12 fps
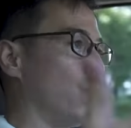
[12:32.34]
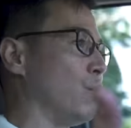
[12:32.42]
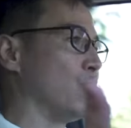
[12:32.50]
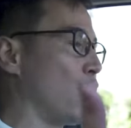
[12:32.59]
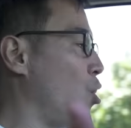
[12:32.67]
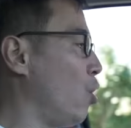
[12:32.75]

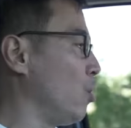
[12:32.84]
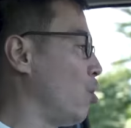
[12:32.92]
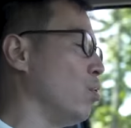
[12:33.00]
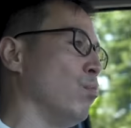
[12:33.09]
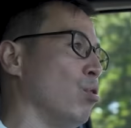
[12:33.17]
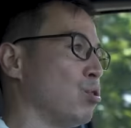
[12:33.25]
was on
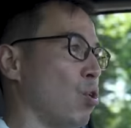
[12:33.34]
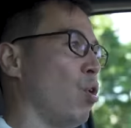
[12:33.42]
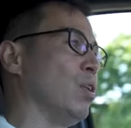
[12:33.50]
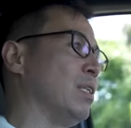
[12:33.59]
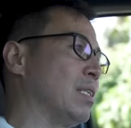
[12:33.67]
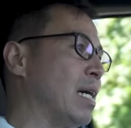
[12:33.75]
almost
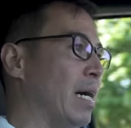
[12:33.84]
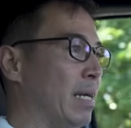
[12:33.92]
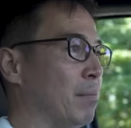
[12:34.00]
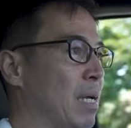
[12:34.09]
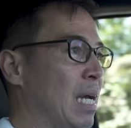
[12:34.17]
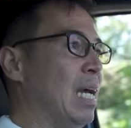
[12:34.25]
all the
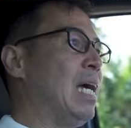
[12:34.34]
time,